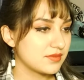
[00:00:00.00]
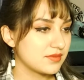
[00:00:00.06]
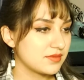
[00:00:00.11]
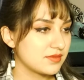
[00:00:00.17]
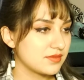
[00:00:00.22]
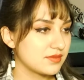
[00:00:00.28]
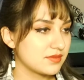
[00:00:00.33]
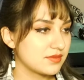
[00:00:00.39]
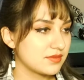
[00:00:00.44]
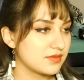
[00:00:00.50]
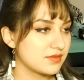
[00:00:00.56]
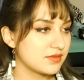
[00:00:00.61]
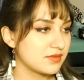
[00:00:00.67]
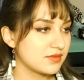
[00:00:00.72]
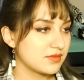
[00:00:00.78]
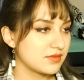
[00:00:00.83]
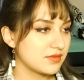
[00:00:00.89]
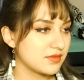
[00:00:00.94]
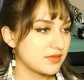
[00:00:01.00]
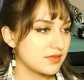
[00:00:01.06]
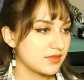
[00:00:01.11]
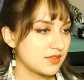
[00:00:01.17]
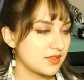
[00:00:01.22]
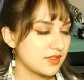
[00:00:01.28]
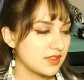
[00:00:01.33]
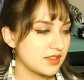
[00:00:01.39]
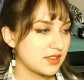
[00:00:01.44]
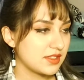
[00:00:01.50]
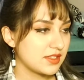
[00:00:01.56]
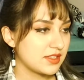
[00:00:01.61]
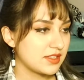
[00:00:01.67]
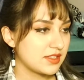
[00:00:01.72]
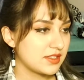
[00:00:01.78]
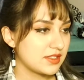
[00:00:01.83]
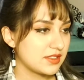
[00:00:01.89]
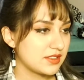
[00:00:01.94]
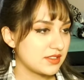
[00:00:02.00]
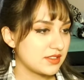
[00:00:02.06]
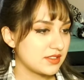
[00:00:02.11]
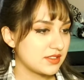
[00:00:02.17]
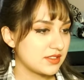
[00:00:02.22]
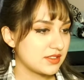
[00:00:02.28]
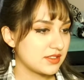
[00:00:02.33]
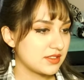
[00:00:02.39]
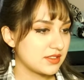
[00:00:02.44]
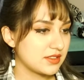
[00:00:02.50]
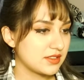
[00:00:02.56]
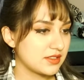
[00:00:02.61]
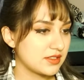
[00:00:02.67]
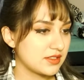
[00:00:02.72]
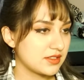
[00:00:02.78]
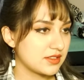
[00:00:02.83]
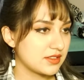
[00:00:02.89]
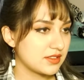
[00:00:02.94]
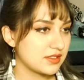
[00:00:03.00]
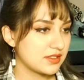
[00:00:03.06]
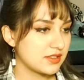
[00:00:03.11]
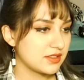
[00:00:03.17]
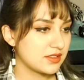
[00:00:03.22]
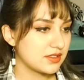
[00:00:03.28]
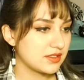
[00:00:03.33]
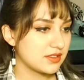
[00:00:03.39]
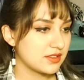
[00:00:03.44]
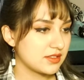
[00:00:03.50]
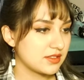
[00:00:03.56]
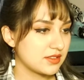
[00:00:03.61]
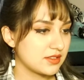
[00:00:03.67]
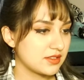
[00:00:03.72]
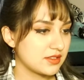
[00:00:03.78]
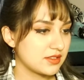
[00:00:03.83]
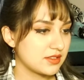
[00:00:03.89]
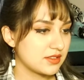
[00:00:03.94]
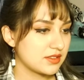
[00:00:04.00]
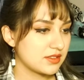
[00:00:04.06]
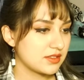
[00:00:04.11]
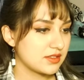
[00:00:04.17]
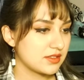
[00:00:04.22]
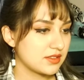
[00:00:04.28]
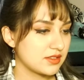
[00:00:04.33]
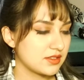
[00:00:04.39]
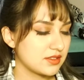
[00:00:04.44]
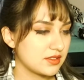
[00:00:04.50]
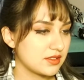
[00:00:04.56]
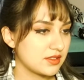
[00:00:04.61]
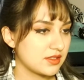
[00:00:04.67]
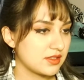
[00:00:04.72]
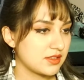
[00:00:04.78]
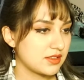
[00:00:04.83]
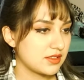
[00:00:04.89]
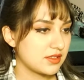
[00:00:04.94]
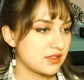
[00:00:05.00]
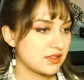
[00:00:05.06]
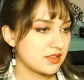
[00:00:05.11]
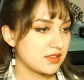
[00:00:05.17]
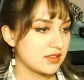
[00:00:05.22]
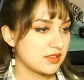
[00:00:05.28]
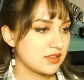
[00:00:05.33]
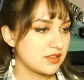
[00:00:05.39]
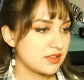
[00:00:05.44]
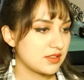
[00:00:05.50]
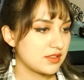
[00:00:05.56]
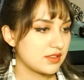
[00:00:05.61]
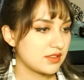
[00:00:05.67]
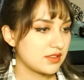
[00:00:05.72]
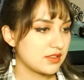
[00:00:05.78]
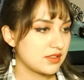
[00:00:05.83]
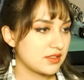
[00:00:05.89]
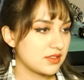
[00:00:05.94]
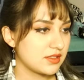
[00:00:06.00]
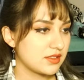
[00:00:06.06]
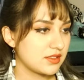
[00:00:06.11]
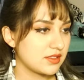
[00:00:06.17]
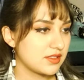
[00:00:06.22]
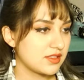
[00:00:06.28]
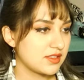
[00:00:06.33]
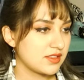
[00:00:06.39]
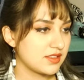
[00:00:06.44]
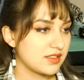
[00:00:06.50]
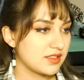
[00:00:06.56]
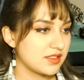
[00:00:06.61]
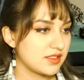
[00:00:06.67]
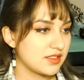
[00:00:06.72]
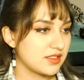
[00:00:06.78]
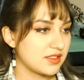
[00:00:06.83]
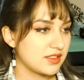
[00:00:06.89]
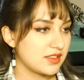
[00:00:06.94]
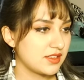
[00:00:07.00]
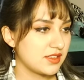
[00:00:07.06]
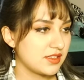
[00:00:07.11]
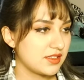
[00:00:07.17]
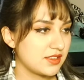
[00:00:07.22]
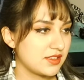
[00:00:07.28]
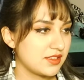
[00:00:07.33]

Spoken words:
[no speech]